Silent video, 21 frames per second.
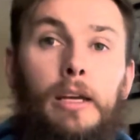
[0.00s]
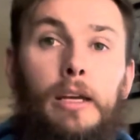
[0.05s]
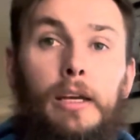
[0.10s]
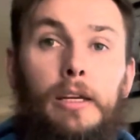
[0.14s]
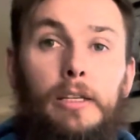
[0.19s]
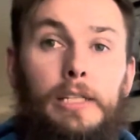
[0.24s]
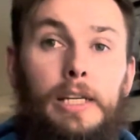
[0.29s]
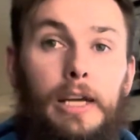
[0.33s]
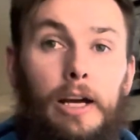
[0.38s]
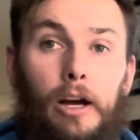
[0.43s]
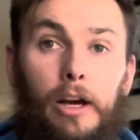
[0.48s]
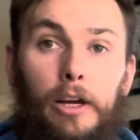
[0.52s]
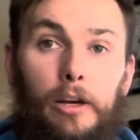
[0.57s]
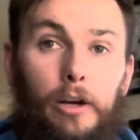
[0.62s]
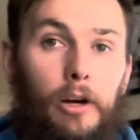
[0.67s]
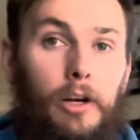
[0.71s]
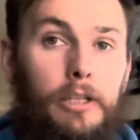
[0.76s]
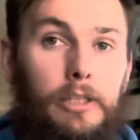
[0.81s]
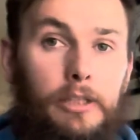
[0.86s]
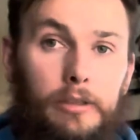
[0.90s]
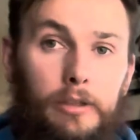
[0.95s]
So yeah, I
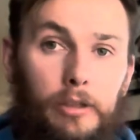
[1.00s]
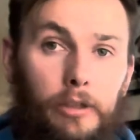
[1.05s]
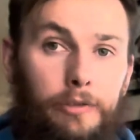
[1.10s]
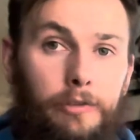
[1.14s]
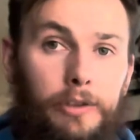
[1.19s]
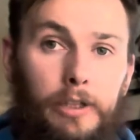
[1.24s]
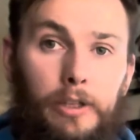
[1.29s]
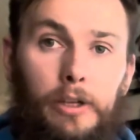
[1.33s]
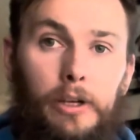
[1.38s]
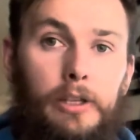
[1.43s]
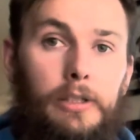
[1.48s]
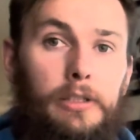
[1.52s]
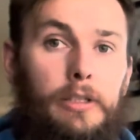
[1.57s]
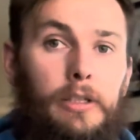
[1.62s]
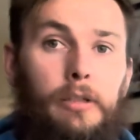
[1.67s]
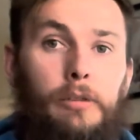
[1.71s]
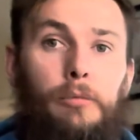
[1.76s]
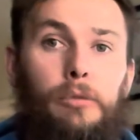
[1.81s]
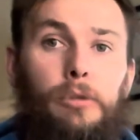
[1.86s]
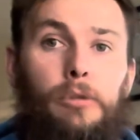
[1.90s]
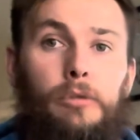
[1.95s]
hide nothing, guys. I
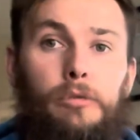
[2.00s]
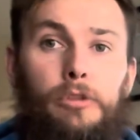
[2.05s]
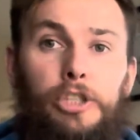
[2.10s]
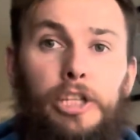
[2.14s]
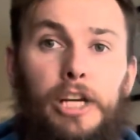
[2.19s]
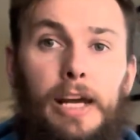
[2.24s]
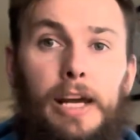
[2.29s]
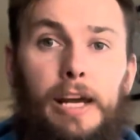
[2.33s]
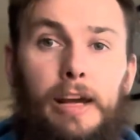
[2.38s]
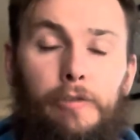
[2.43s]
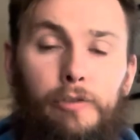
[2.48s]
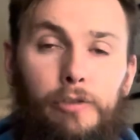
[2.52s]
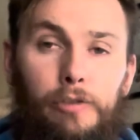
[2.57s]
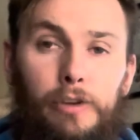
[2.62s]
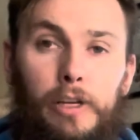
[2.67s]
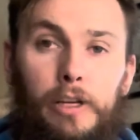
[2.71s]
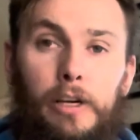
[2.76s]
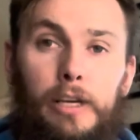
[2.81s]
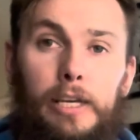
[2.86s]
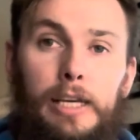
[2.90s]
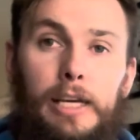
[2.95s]
will share everything
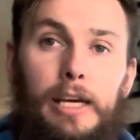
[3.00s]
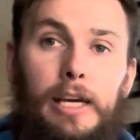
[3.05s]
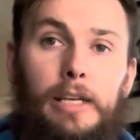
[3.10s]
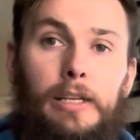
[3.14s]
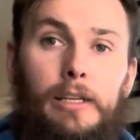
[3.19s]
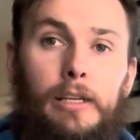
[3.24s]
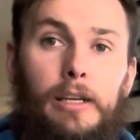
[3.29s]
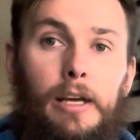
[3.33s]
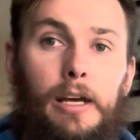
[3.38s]
I can.